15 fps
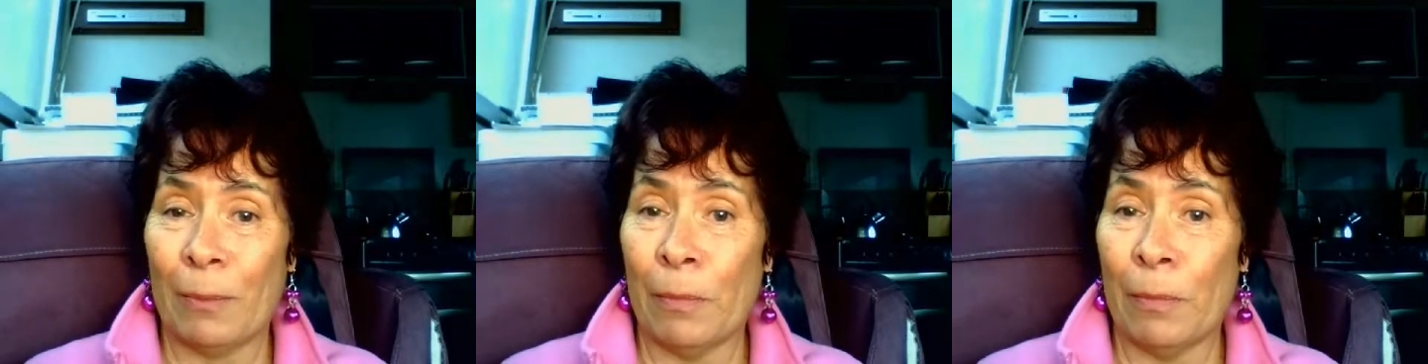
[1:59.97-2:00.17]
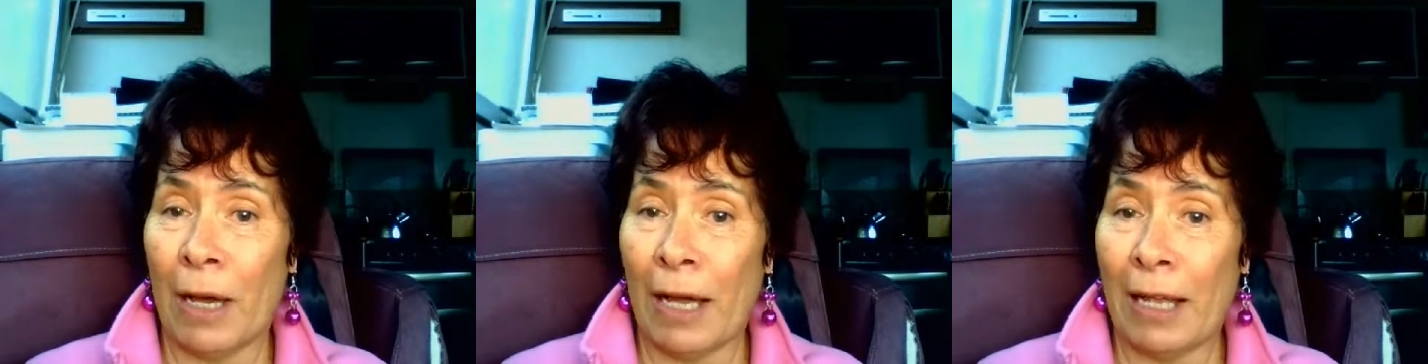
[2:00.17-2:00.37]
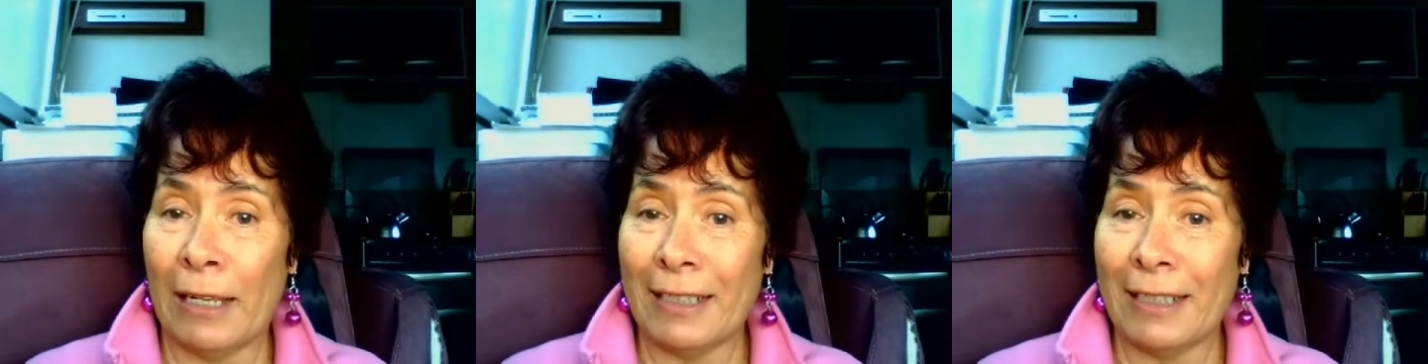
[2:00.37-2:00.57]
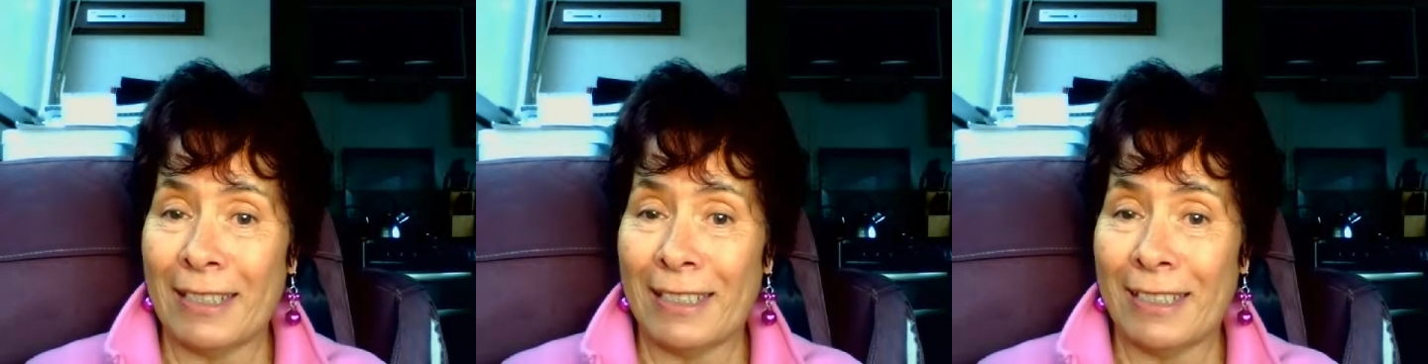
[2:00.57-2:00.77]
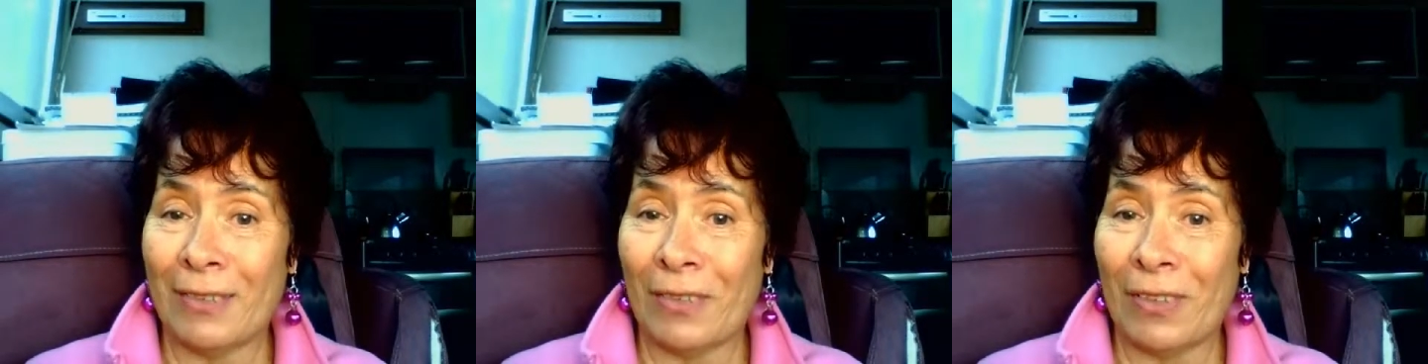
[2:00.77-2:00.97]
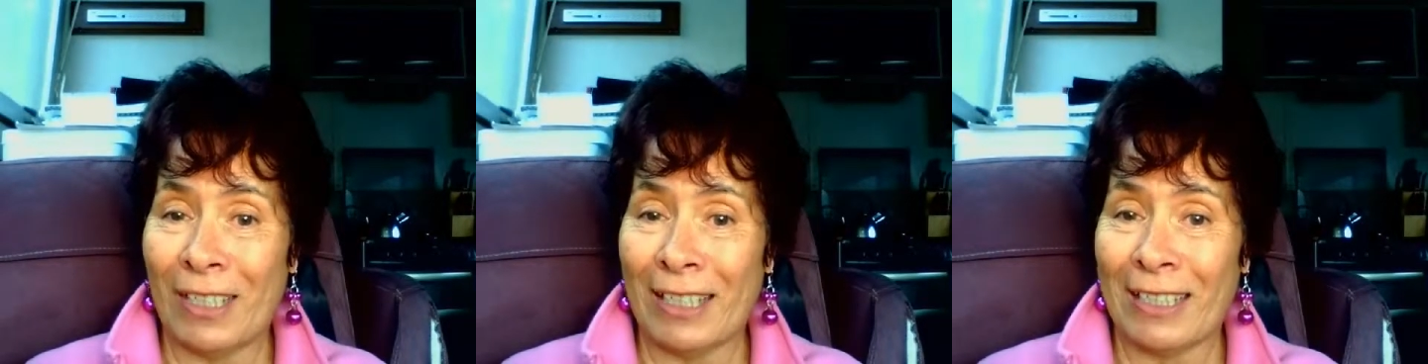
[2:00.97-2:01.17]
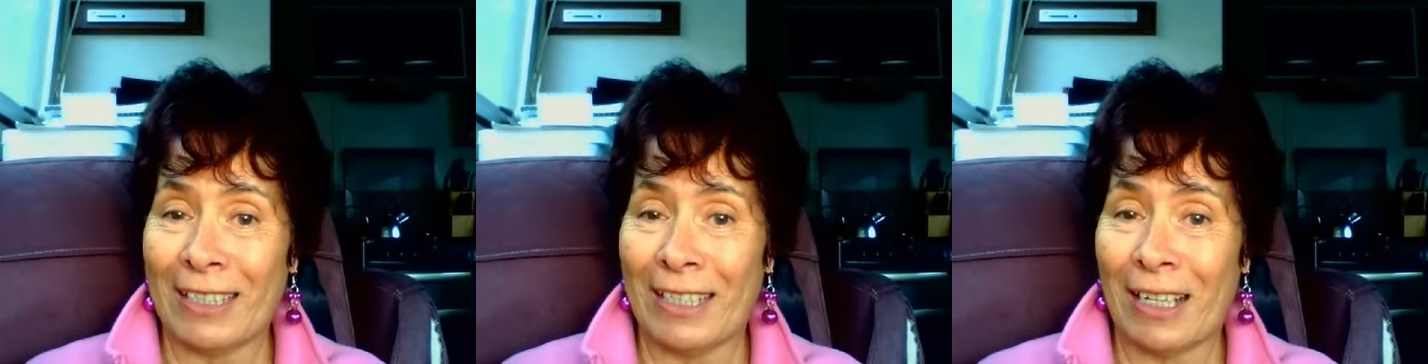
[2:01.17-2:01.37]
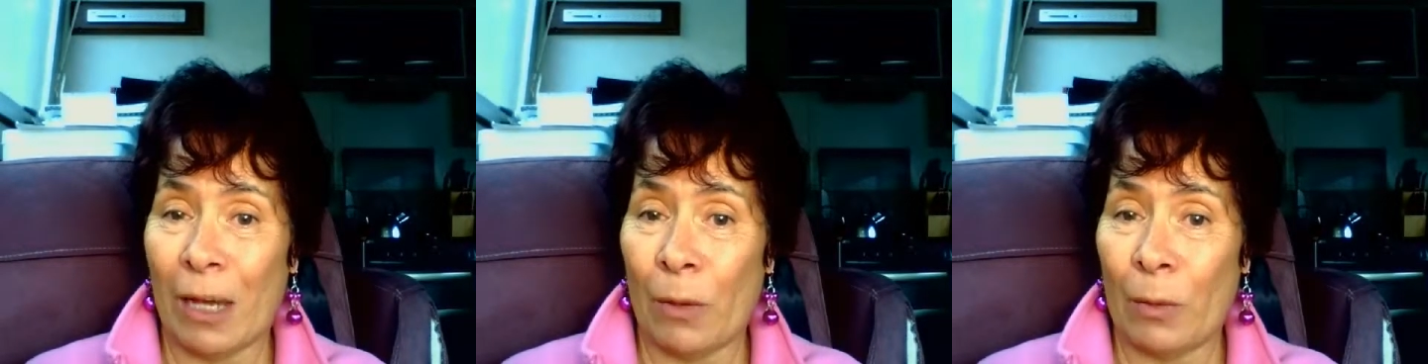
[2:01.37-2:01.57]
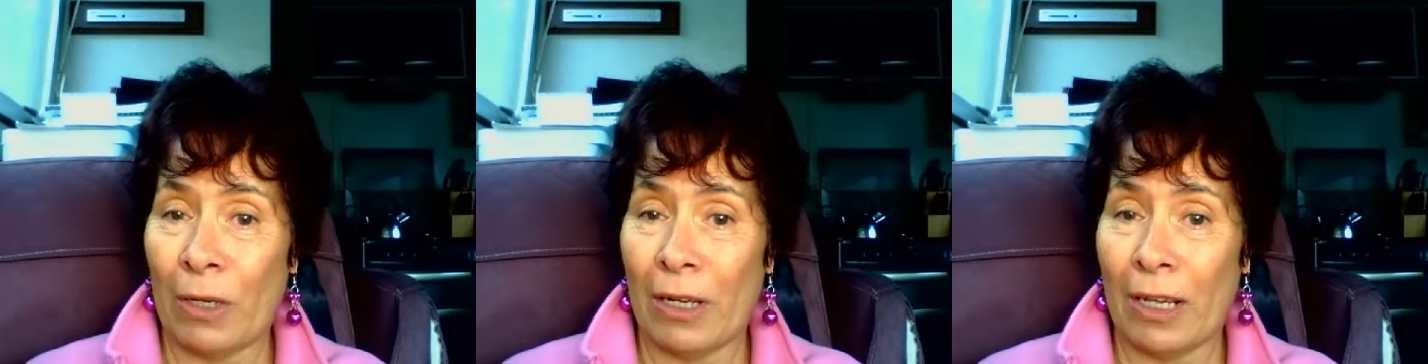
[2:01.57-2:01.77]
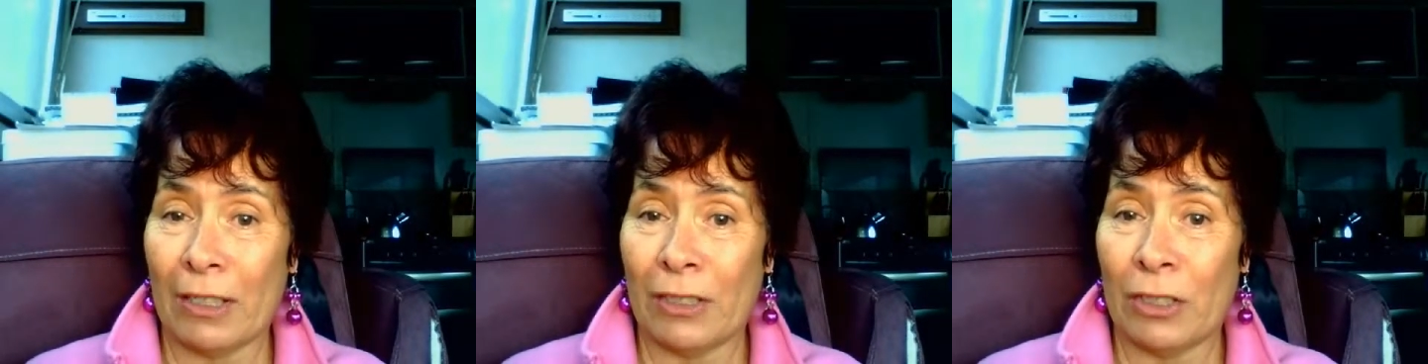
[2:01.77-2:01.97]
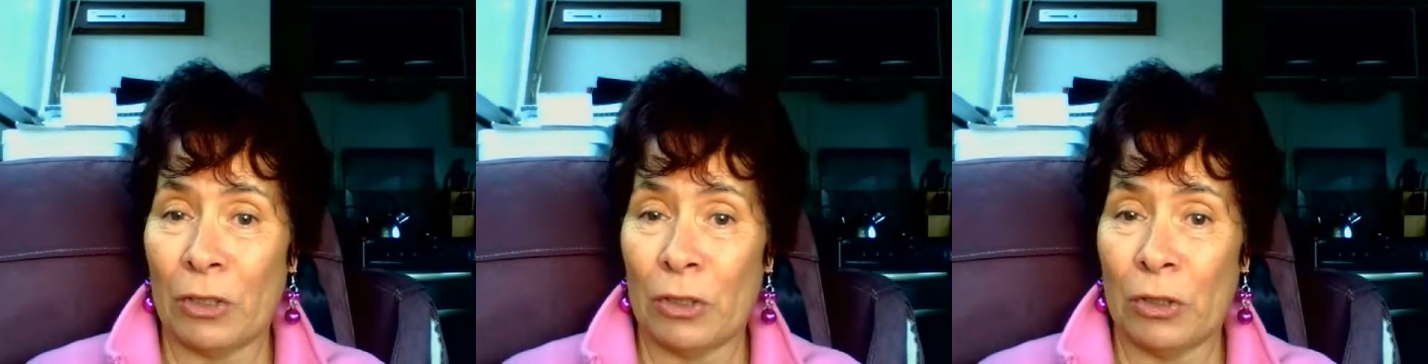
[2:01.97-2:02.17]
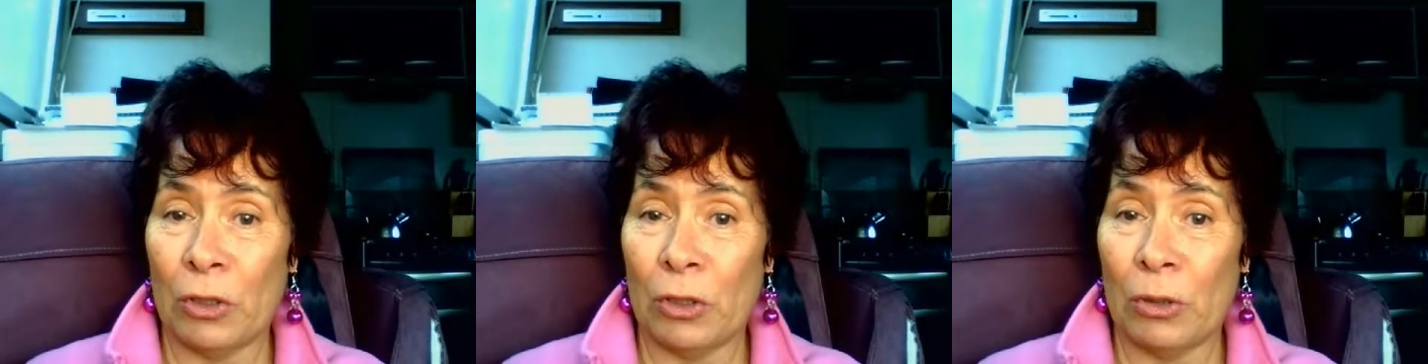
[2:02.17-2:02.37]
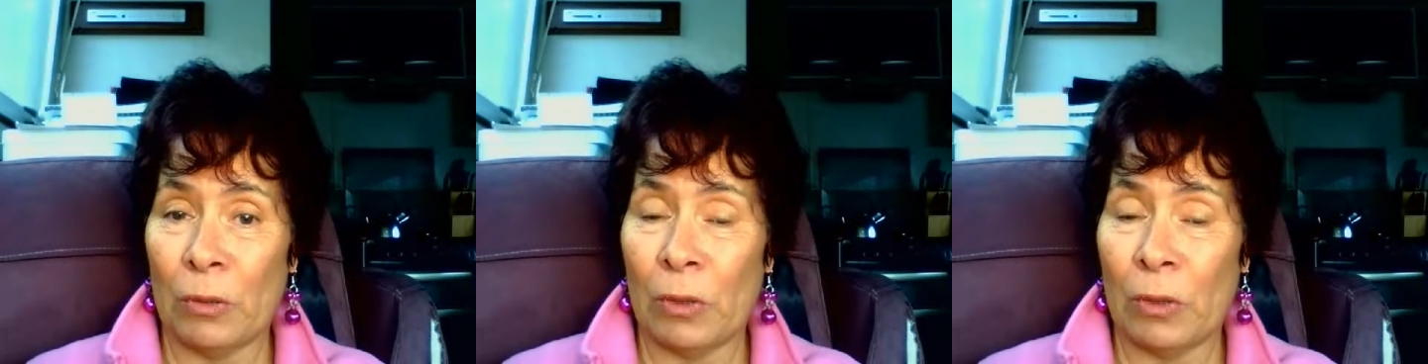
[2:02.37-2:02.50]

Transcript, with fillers: my list of things that I would like to do